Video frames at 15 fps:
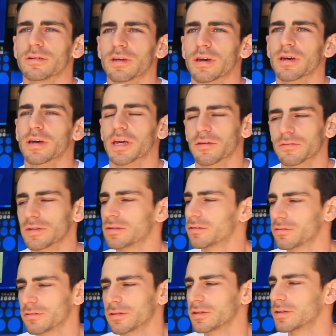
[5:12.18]
yeah, heavy
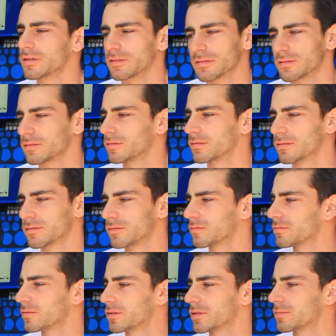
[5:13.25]
duty,
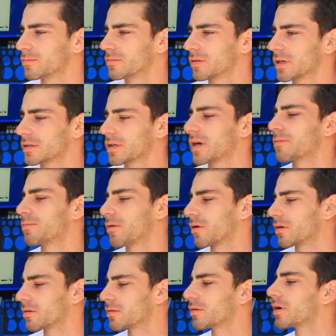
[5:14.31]
really, like that
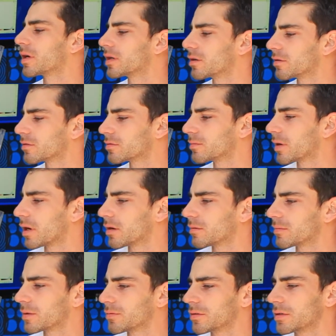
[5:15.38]
part right here is
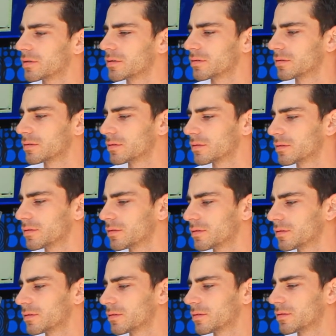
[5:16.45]
about maybe
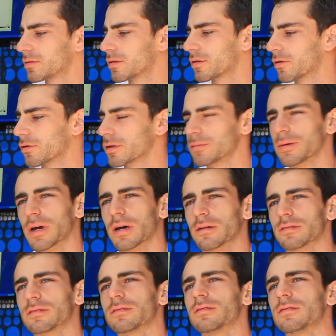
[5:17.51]
30
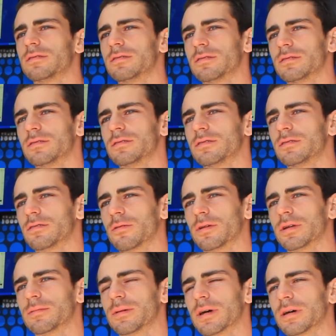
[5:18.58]
pounds,
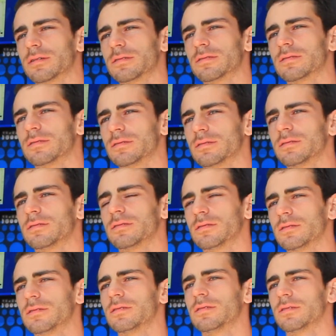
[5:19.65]
20 pounds,
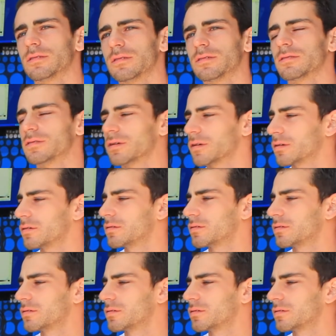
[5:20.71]
so.